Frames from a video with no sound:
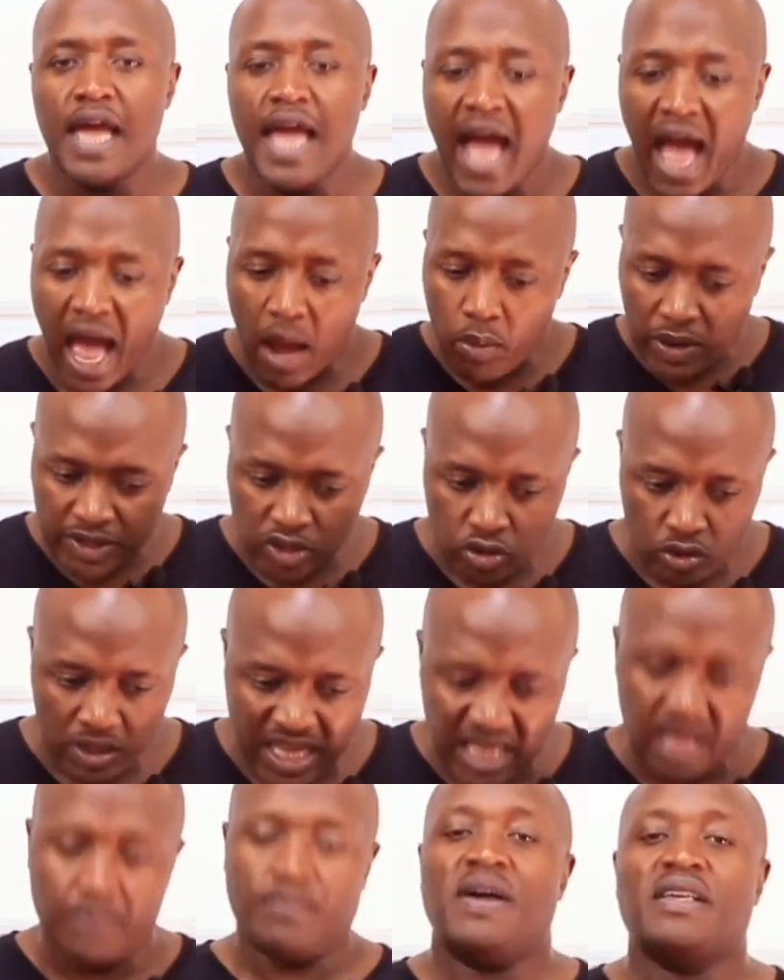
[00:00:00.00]
I want to
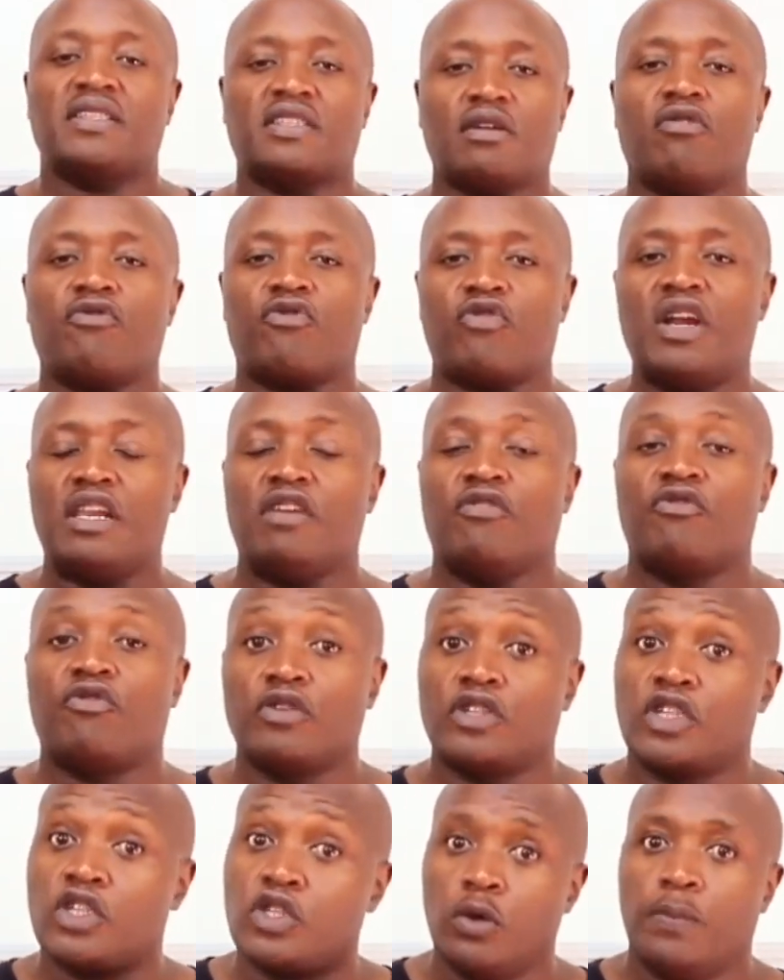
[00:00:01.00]
get myself ready for
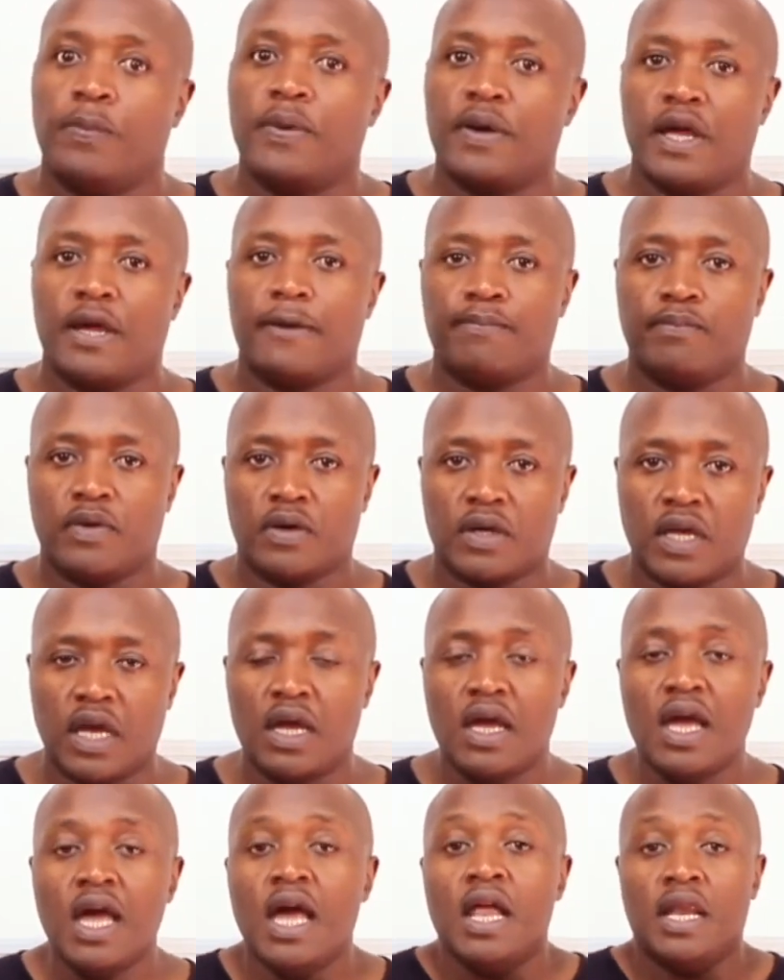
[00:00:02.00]
super day, okay?